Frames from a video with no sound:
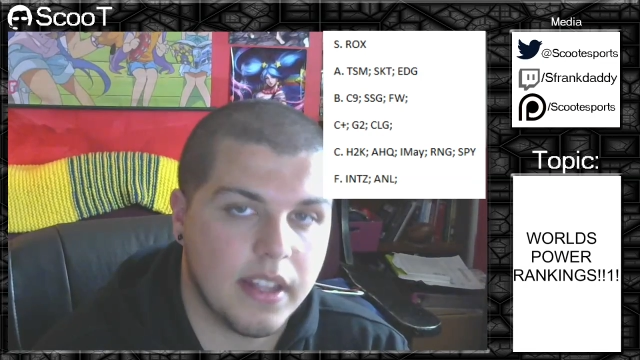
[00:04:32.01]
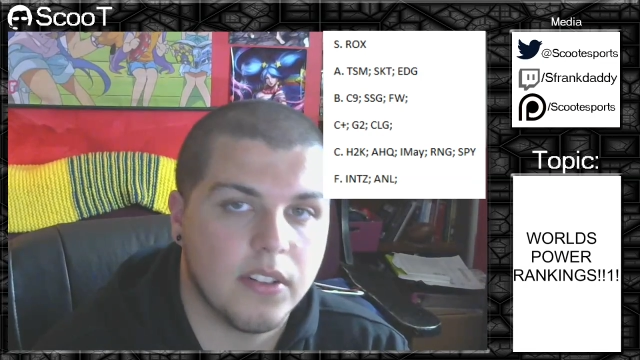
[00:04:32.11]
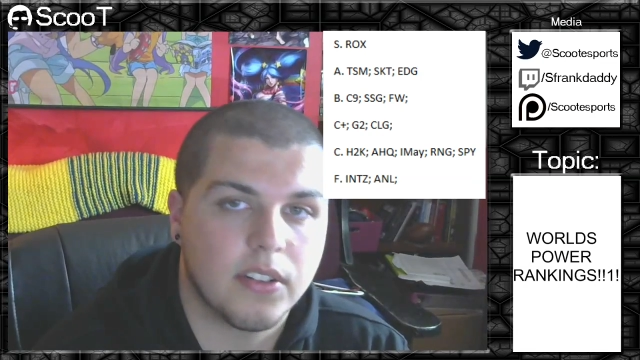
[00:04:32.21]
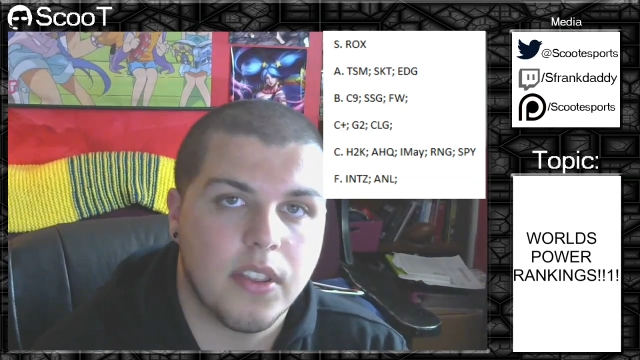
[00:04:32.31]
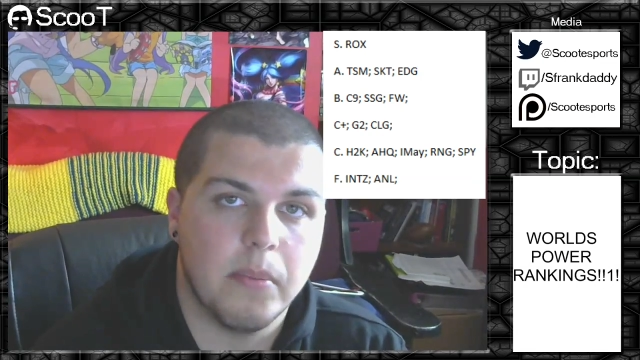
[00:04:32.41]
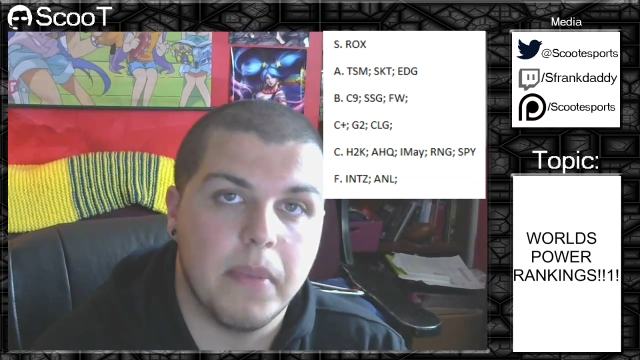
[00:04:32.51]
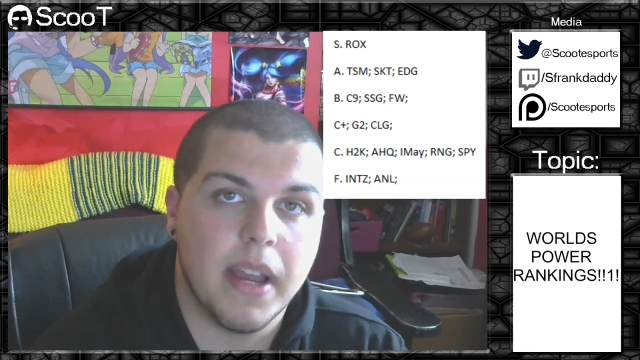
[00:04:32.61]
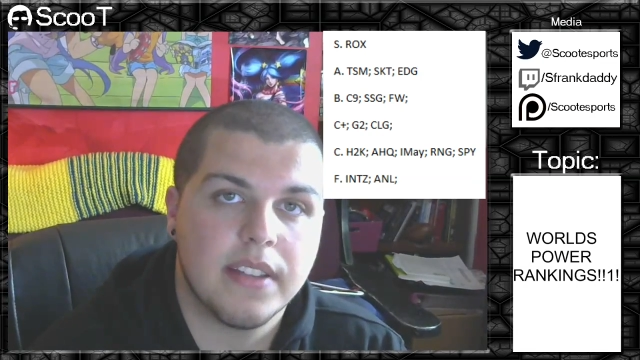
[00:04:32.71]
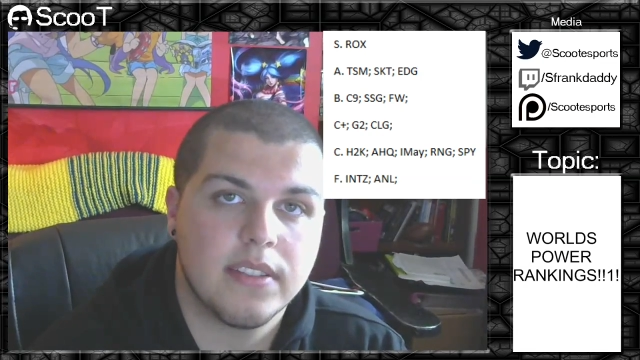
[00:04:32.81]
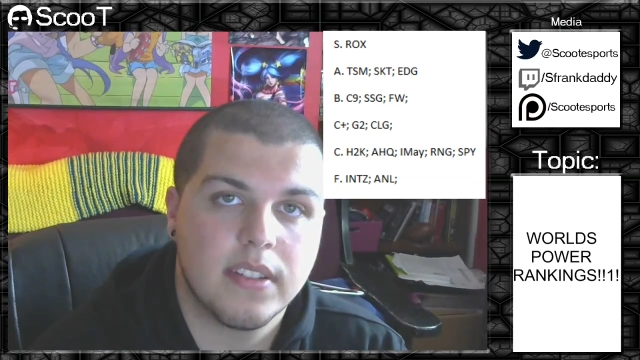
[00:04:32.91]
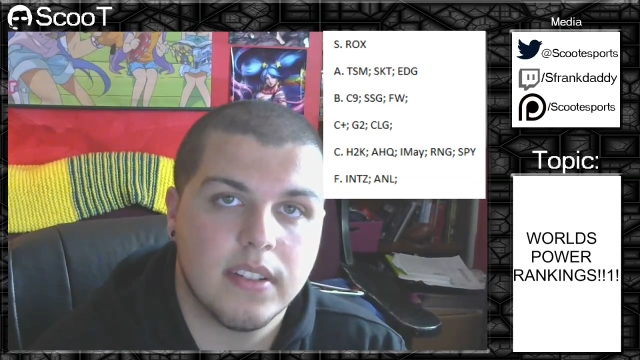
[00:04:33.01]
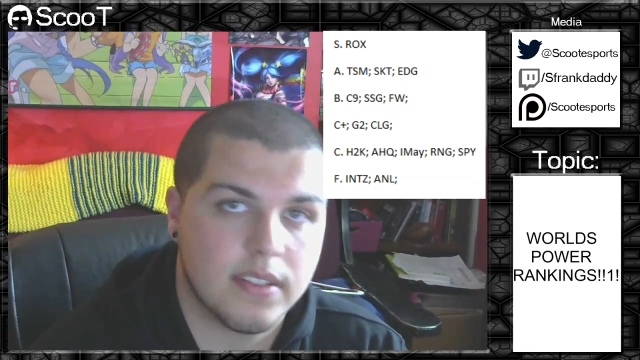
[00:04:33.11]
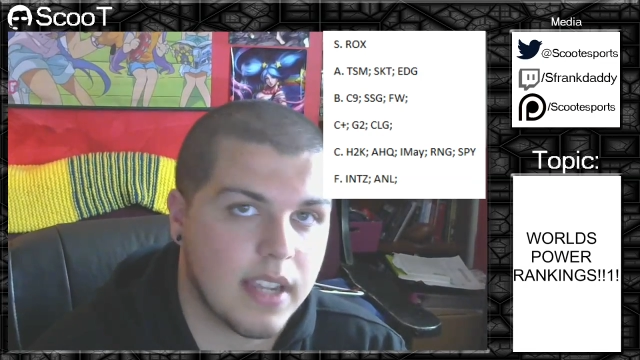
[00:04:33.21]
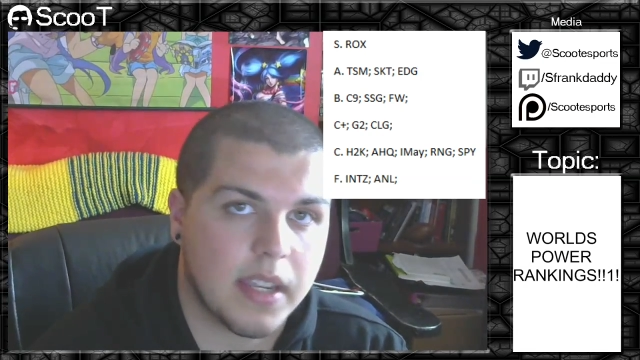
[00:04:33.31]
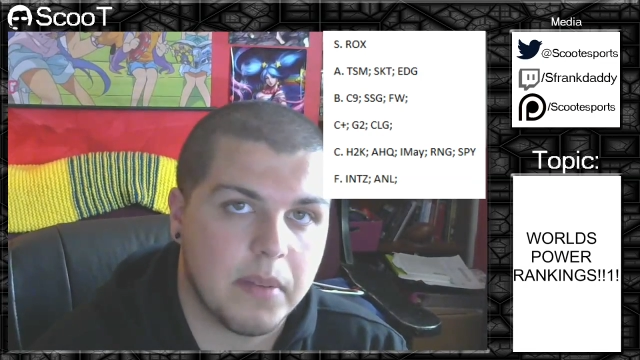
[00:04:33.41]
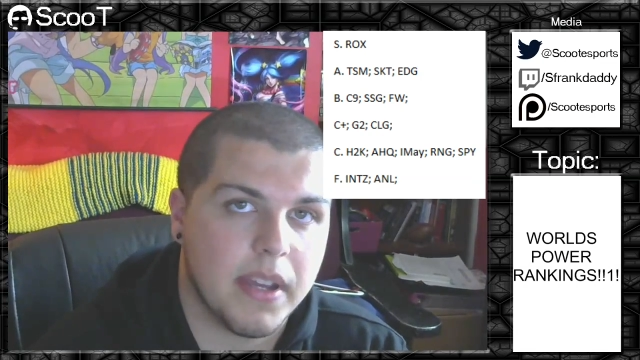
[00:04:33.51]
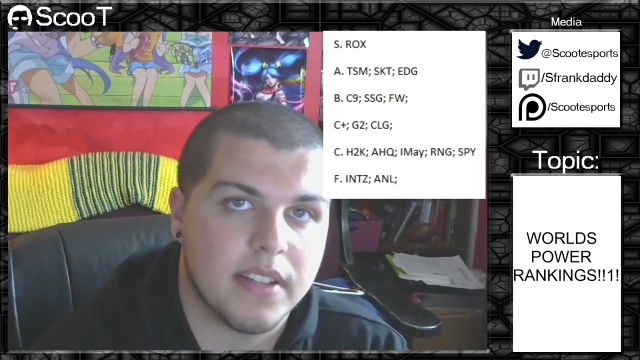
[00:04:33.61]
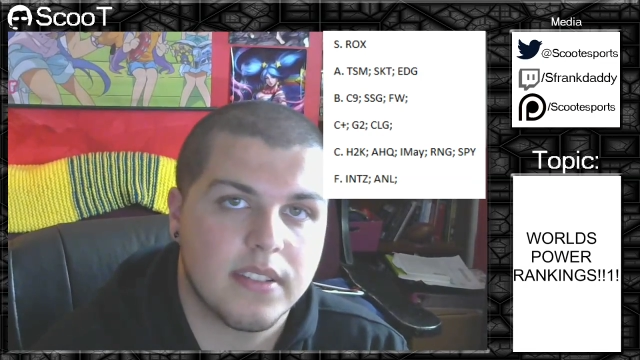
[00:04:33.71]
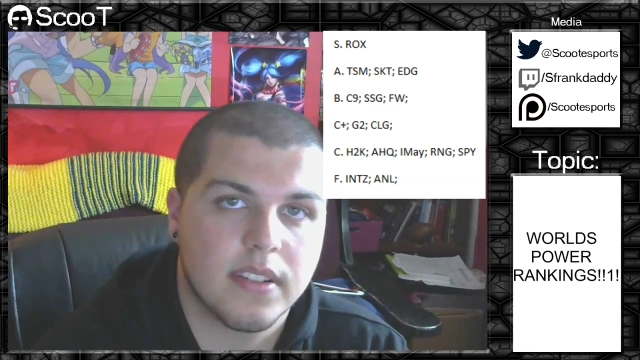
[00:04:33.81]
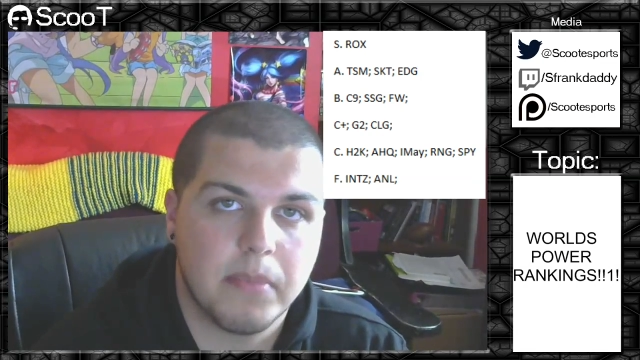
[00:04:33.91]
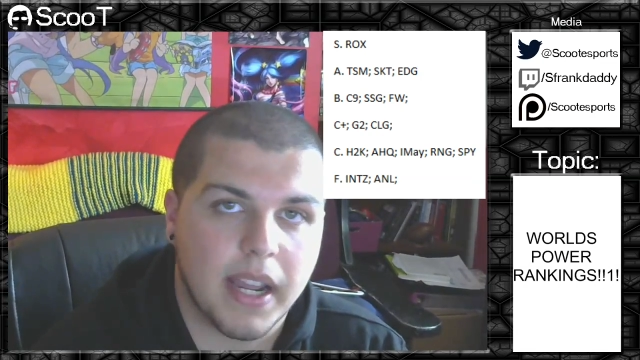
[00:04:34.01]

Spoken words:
They looked the best, second best